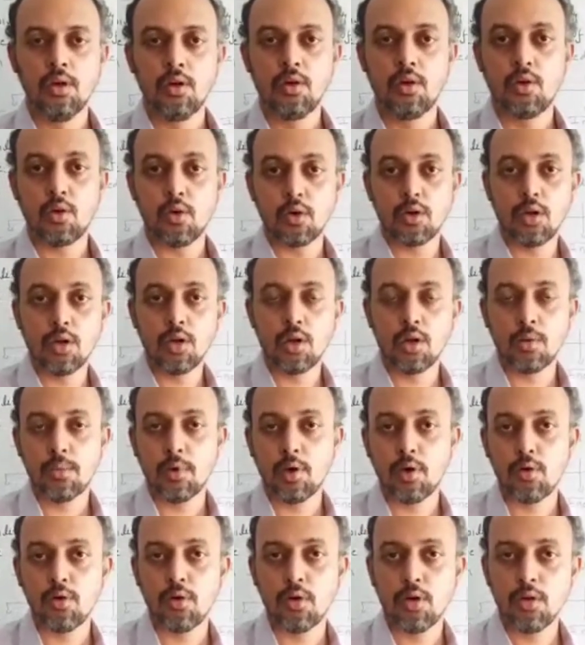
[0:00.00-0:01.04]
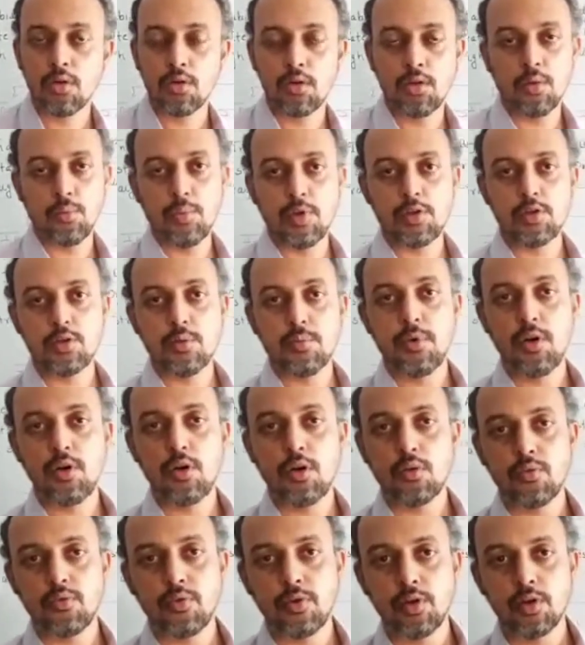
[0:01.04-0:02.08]
Talking about the measurement
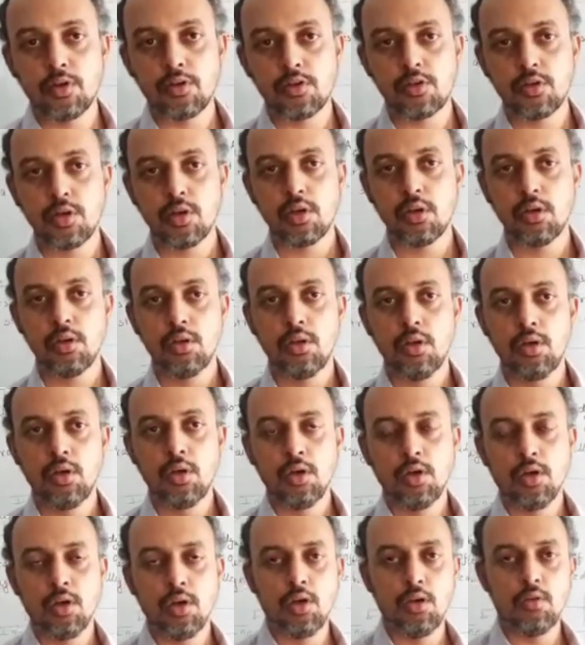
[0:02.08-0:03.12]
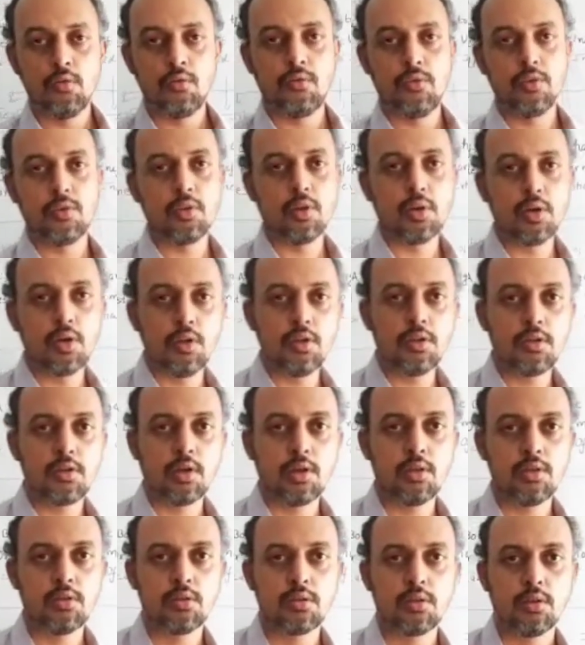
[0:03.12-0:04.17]
of inertia, in physical
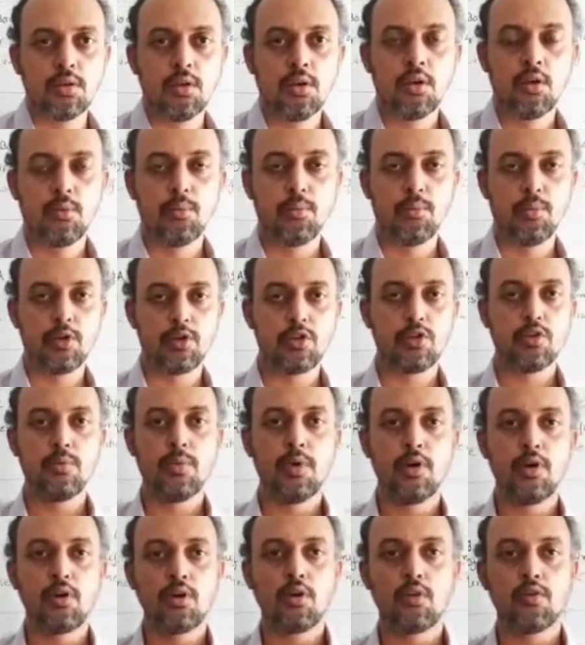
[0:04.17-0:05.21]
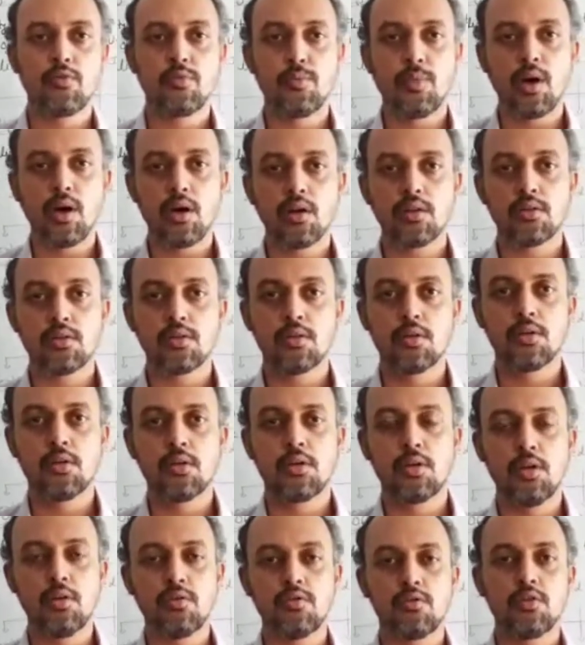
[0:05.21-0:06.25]
sense, measurement of mass
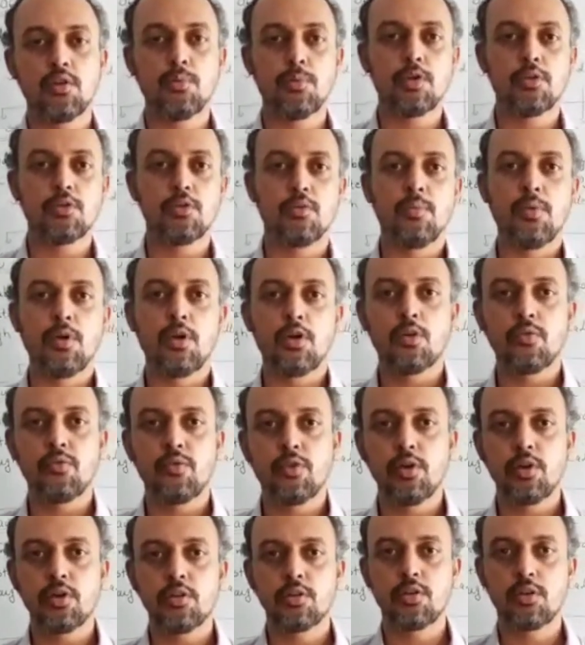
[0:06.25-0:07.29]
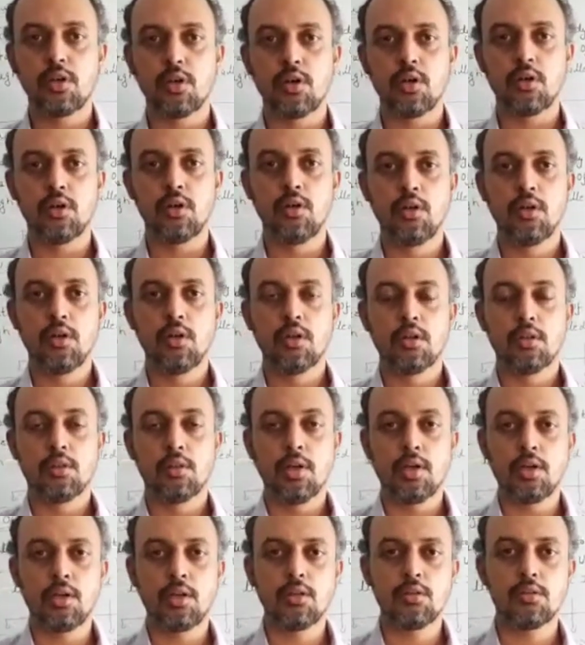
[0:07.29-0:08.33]
gives the measurement of inertia.
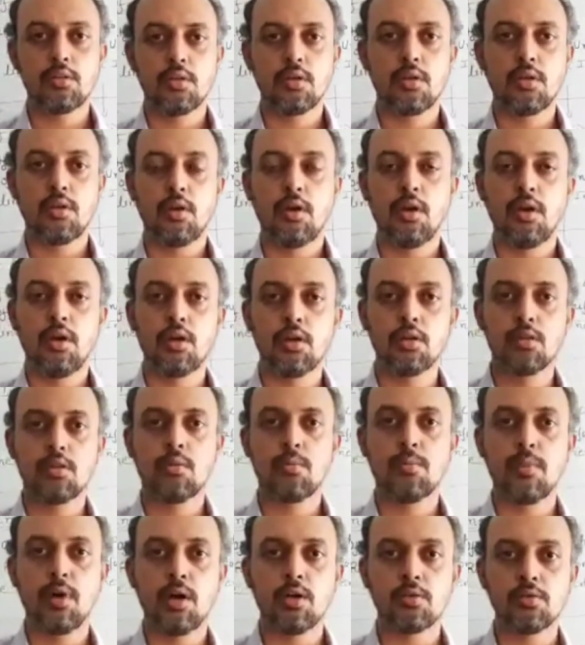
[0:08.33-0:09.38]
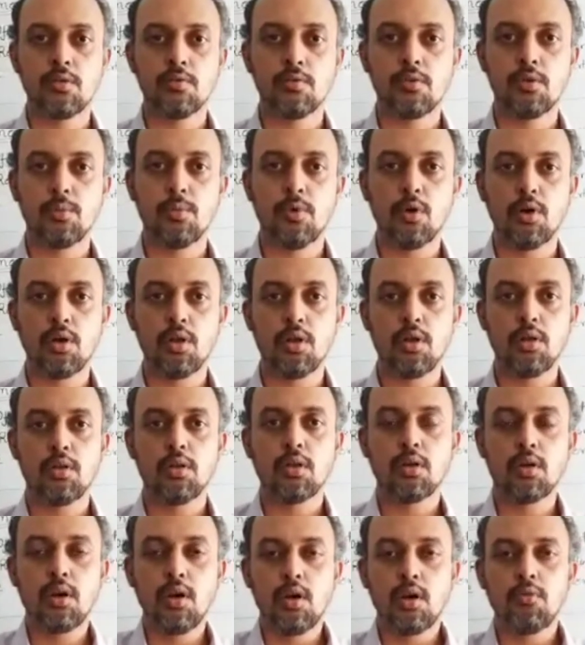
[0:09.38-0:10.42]
That is, greater the mass of the body, the
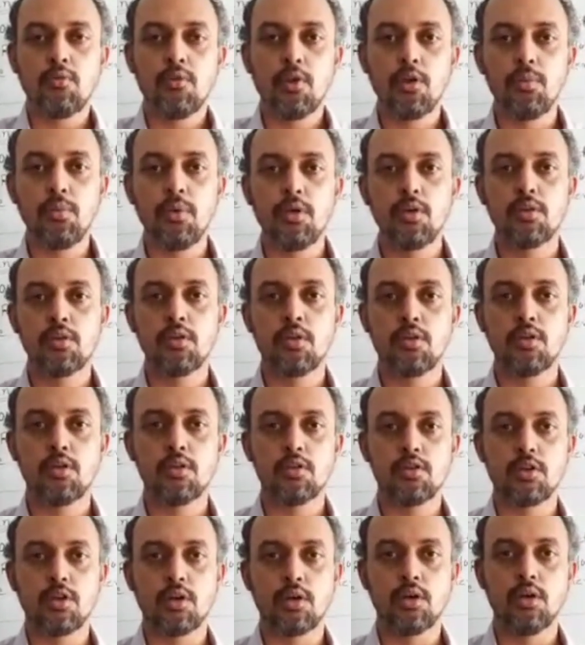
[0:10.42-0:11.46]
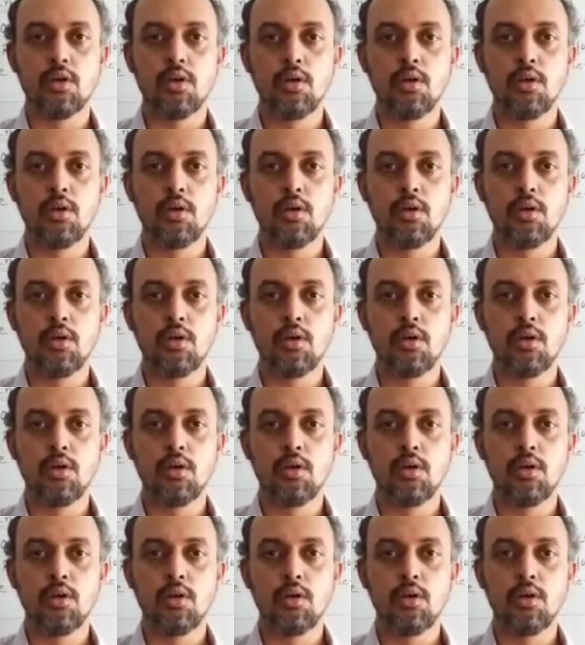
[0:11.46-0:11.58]
greater will be its inertia.